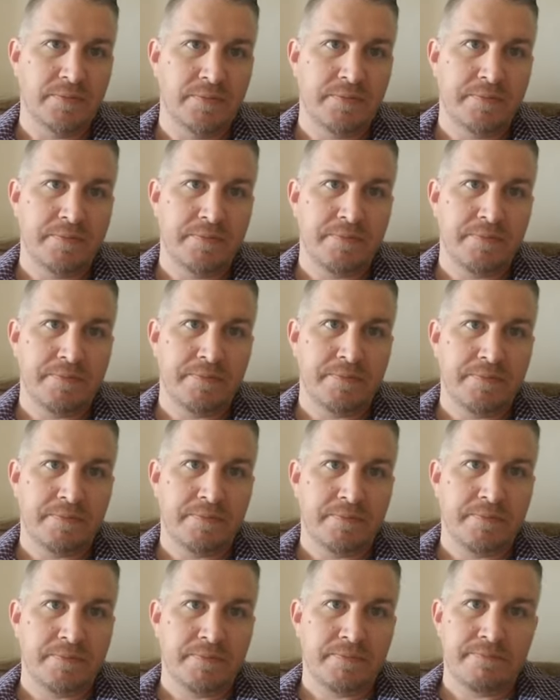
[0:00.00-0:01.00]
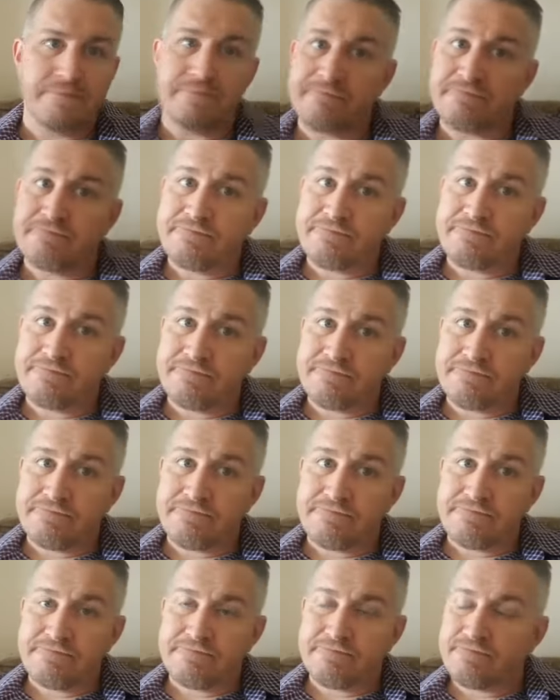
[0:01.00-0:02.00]

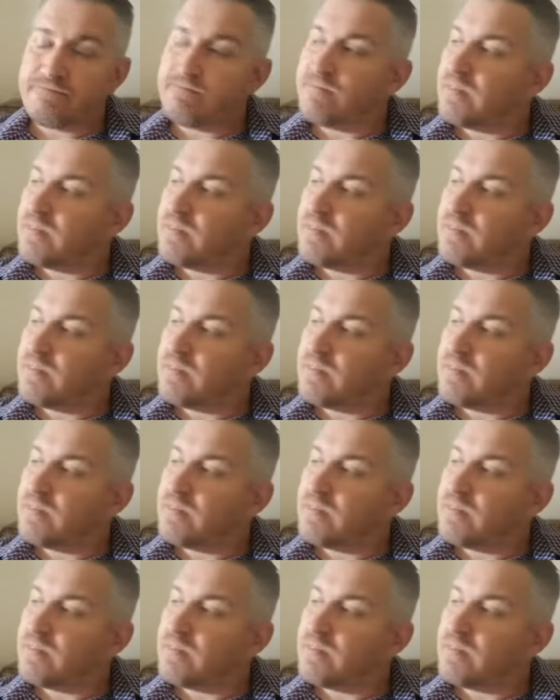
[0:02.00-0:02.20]
No one is speaking in this clip.